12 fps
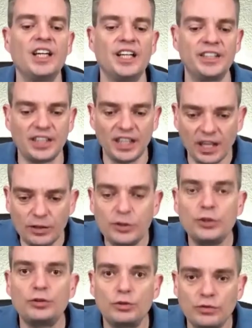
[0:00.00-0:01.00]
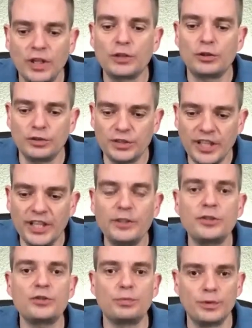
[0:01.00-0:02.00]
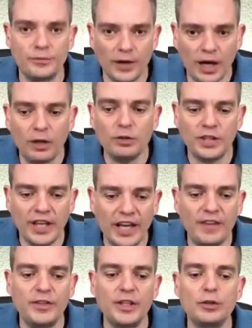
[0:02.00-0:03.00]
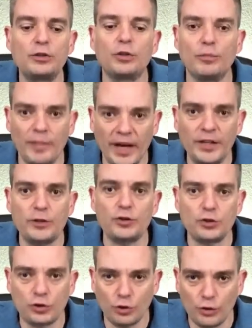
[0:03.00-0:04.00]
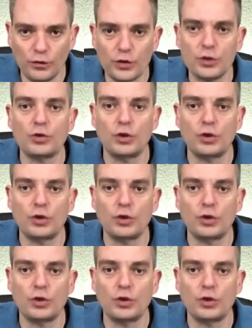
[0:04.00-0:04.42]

It allows you to run containers without having to manage servers